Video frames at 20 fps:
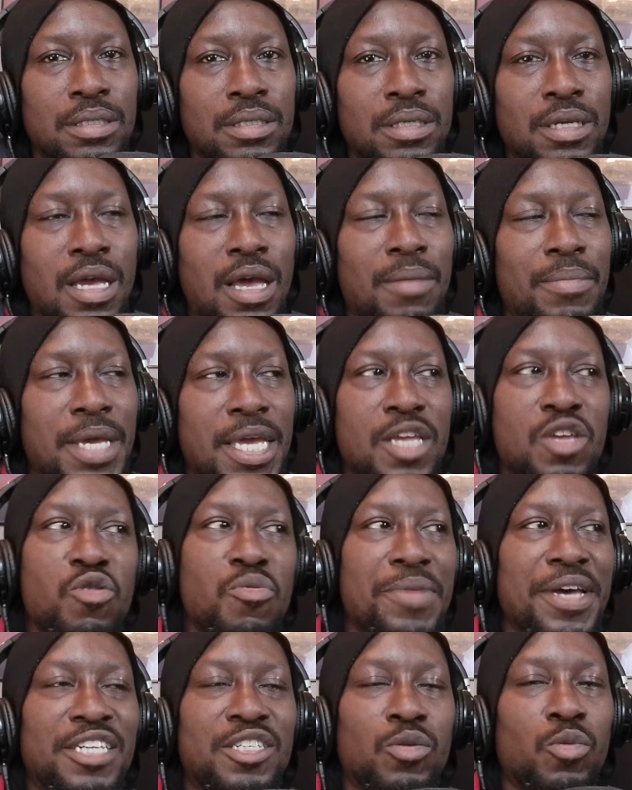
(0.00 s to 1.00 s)
You know what I mean? You
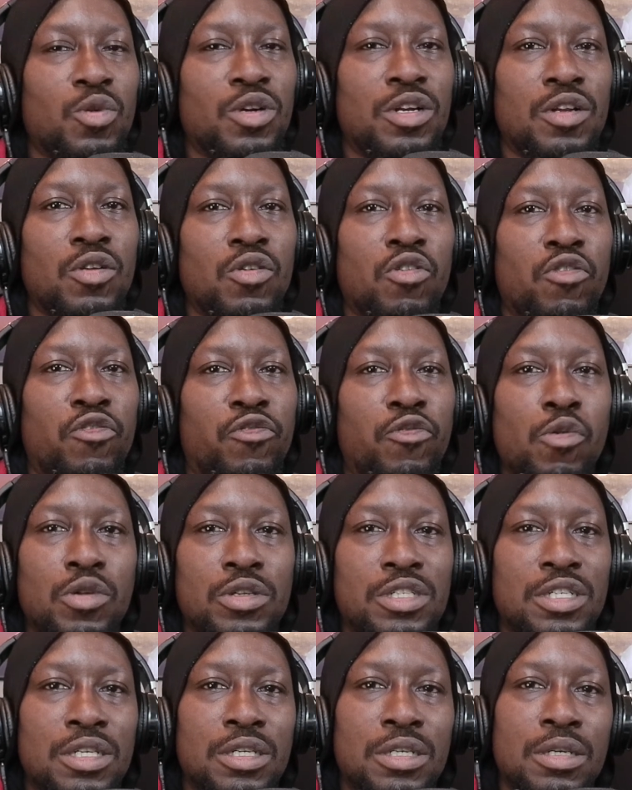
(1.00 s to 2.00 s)
messing with a little
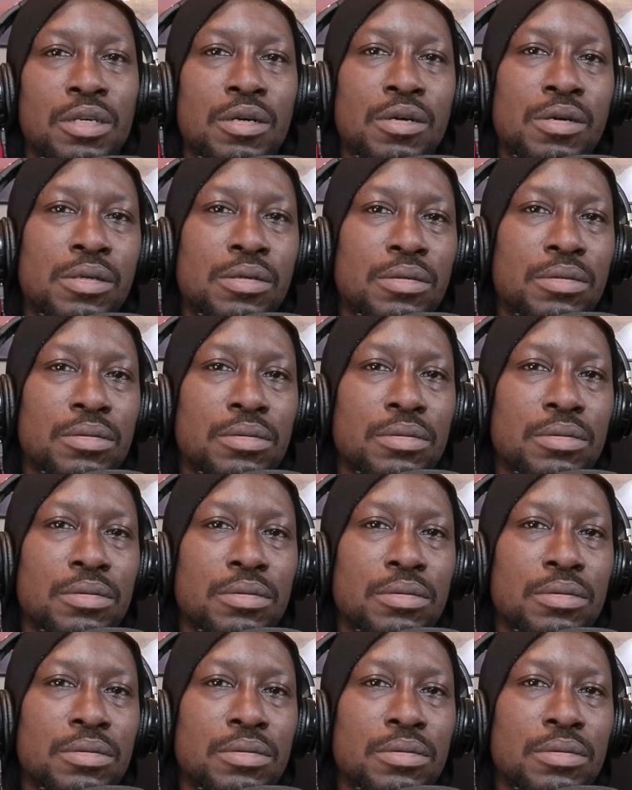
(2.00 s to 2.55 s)
14 year old